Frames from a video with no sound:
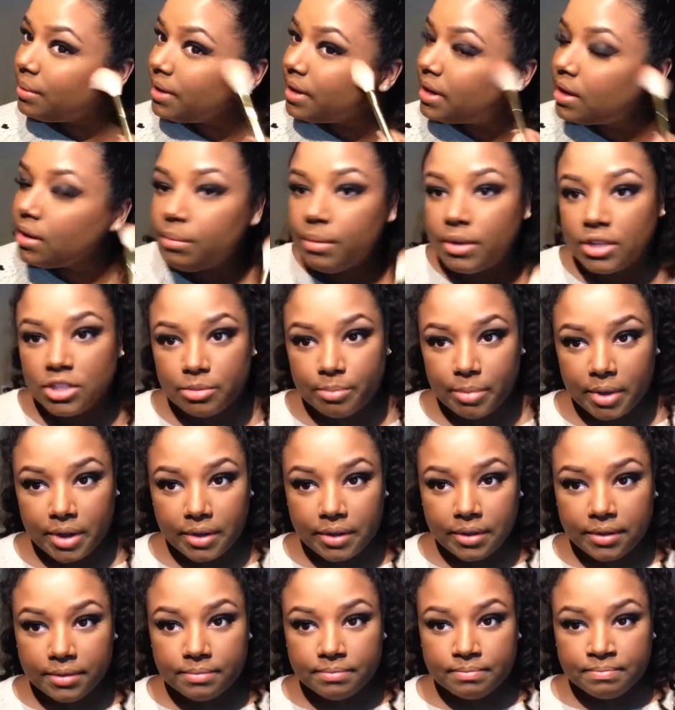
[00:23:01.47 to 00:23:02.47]
we go, much
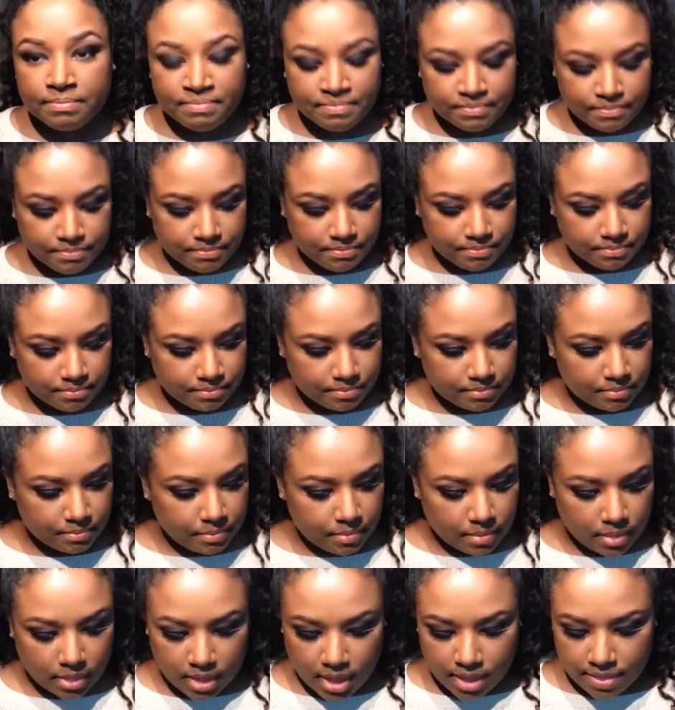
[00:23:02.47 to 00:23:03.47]
better.
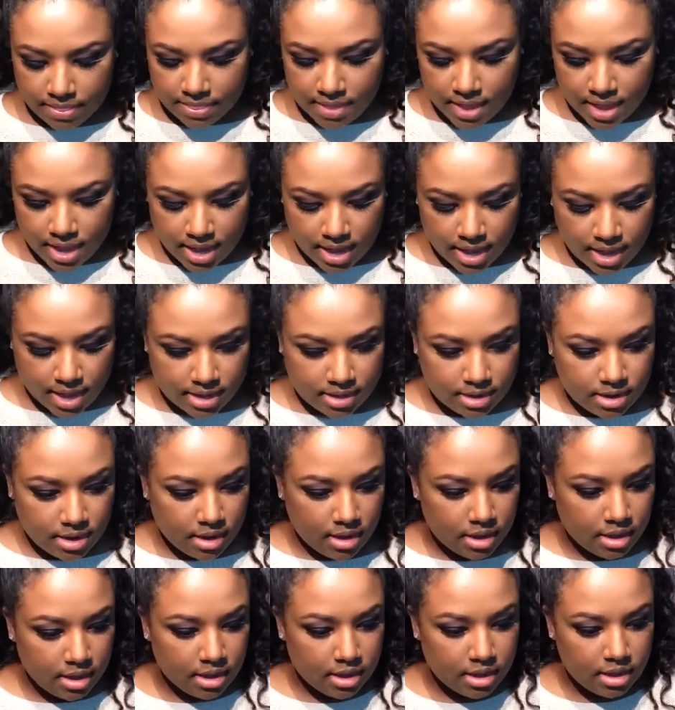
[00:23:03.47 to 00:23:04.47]
And then
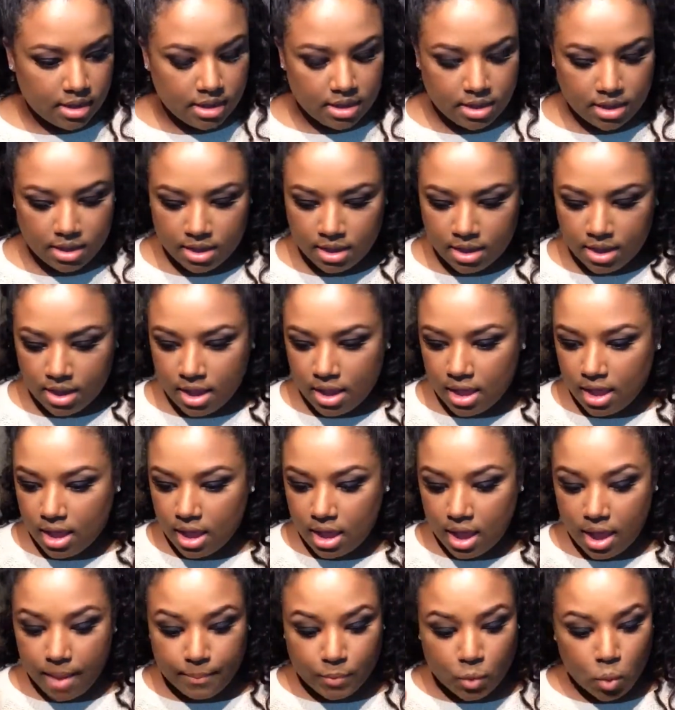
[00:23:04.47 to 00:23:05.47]

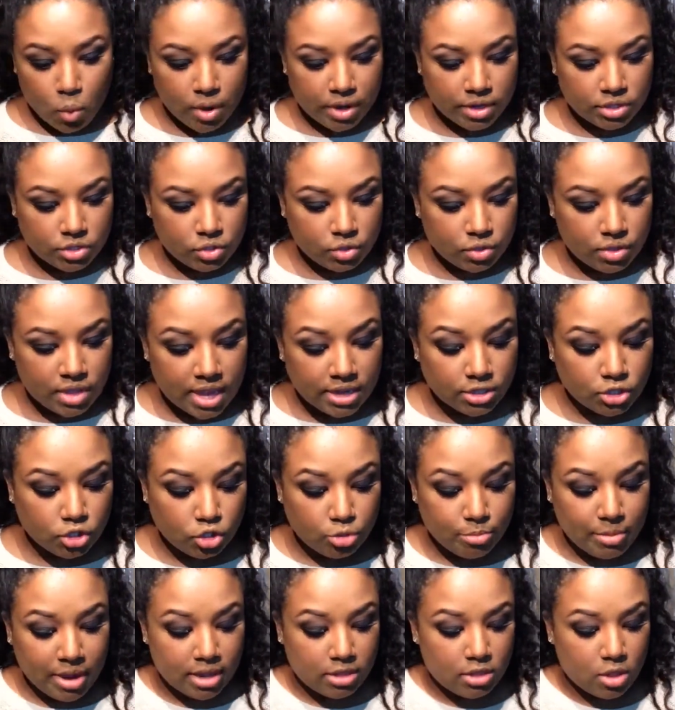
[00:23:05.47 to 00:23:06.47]
I'm going to then
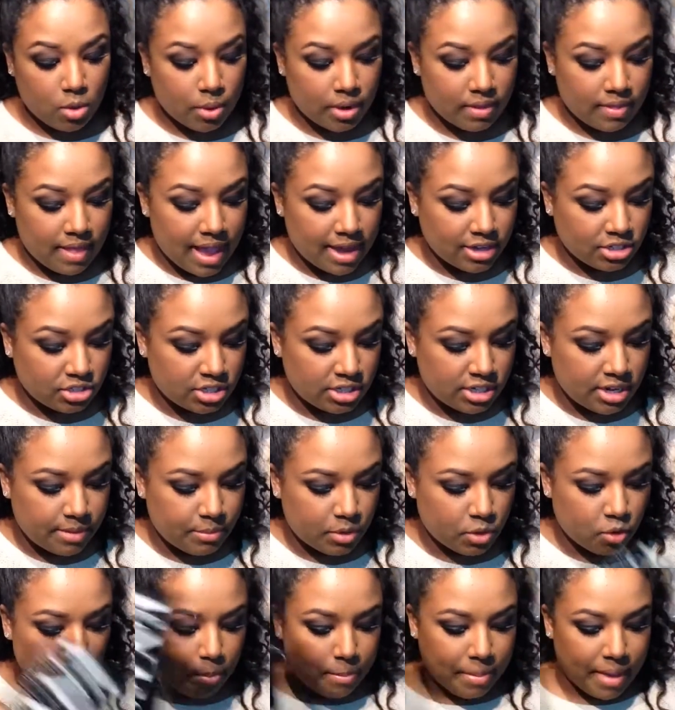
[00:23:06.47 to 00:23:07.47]
do my lower lash line. I'm
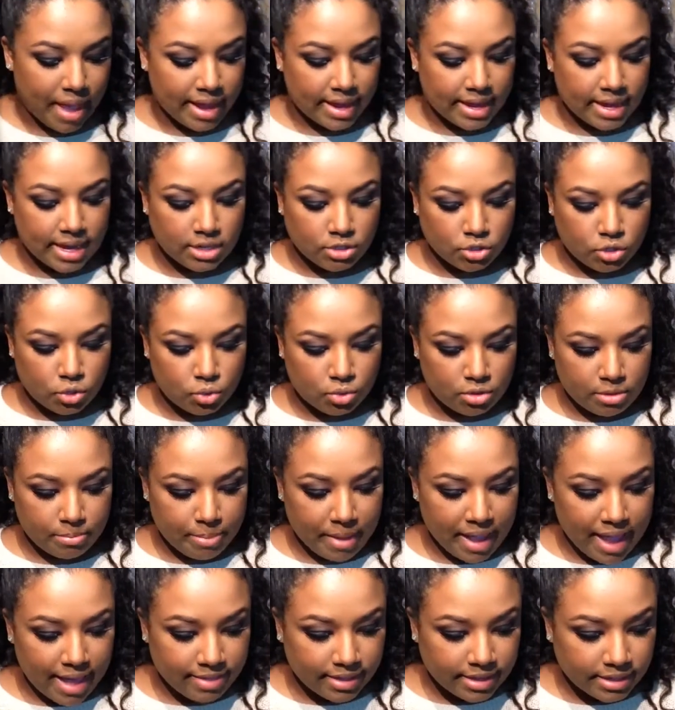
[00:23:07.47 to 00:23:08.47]
going to go back into the
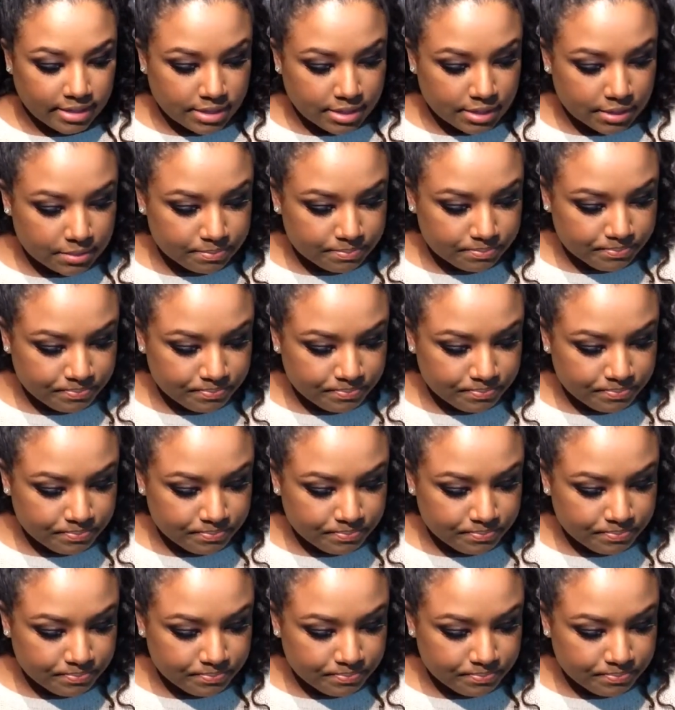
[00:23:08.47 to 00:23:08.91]
palette,